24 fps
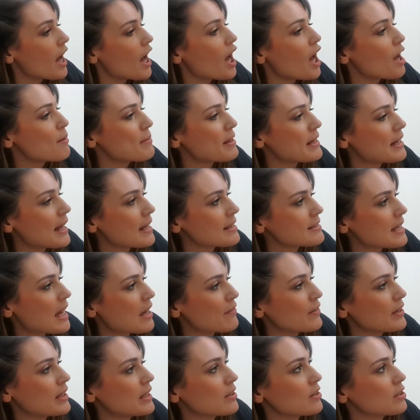Let's have
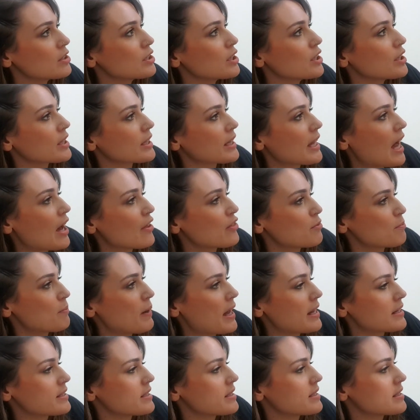a little look at the
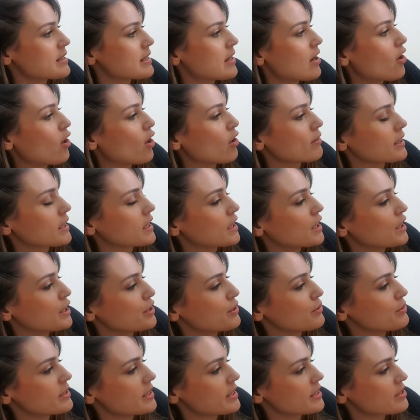patterns that are
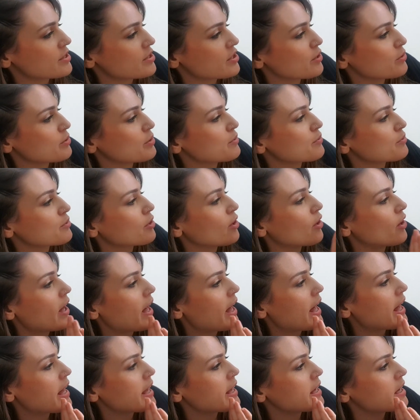included. So you've got
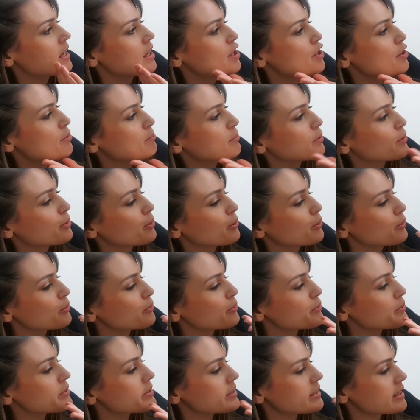a
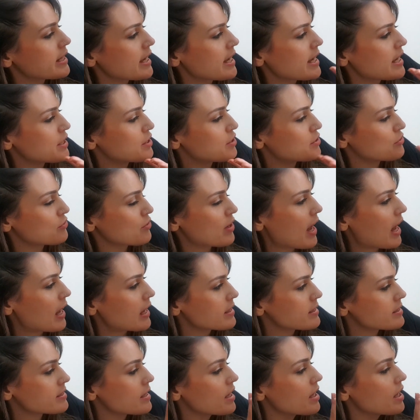McCall's tiered
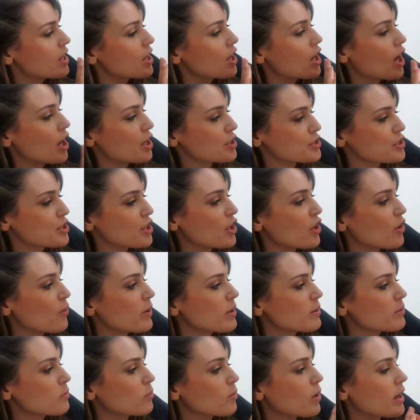dress, a
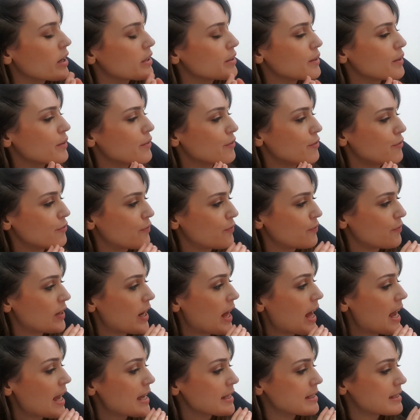two-in-one
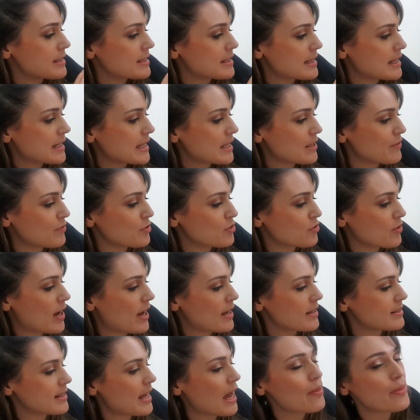flared sleeve
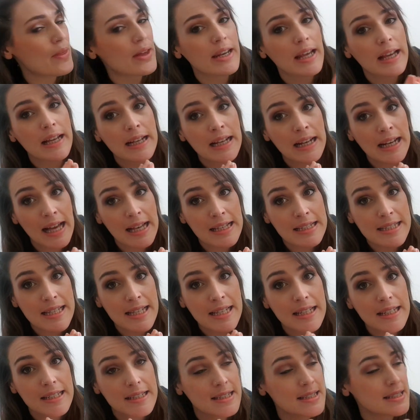dress, and then a
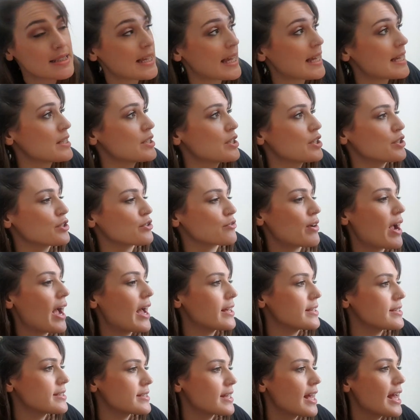classic skater
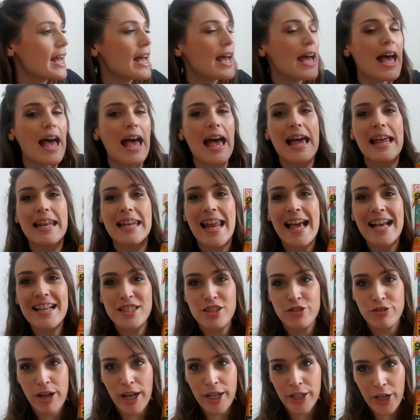dress. Let's
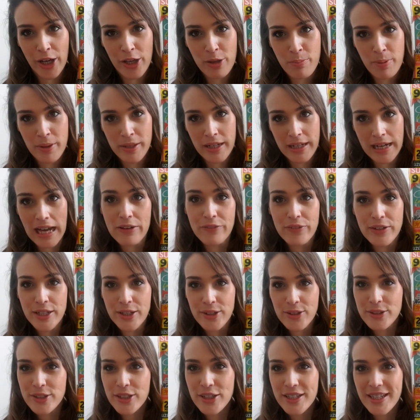crack it open and have a
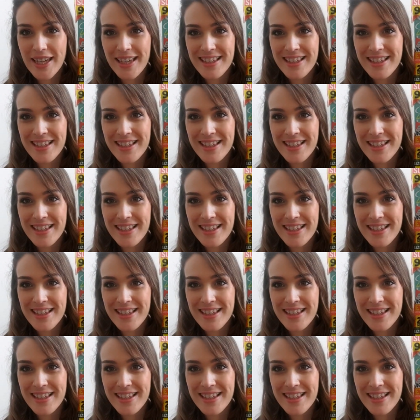little look